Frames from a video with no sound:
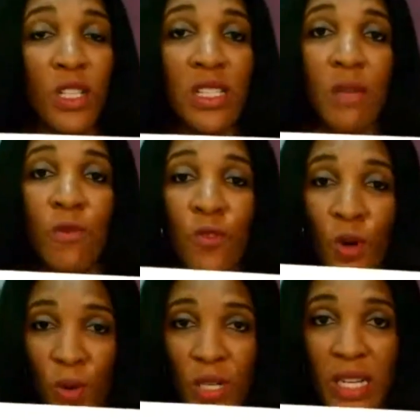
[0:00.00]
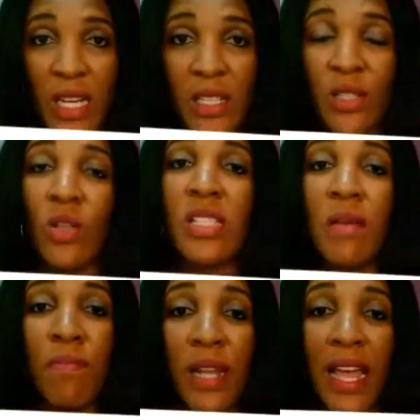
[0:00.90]
the team forward.
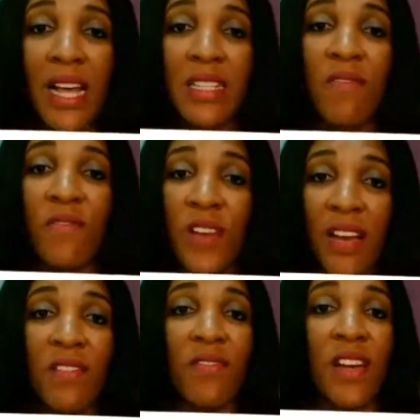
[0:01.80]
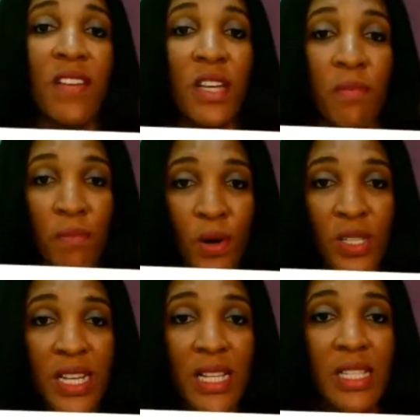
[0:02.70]
So team players are very, very
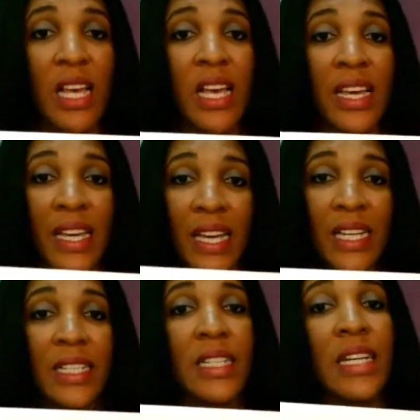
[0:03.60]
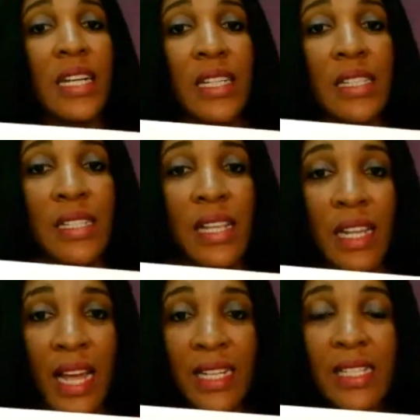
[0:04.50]
important in
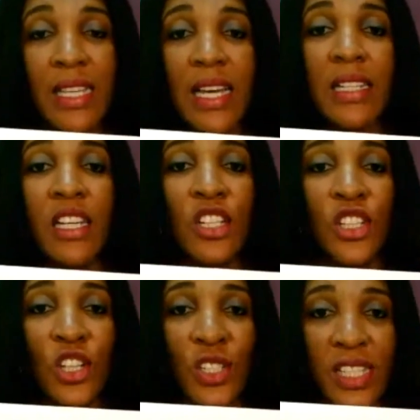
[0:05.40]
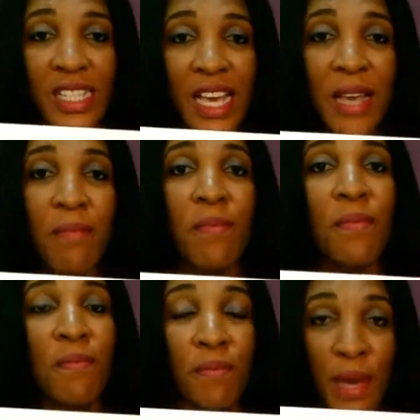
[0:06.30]
selecting your
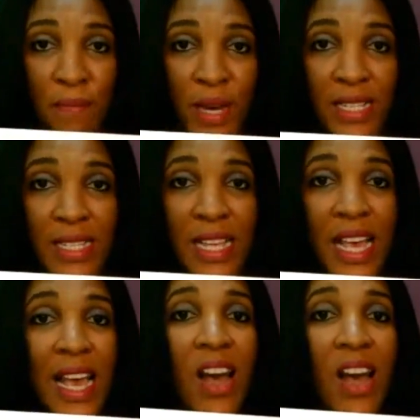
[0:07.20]
team members.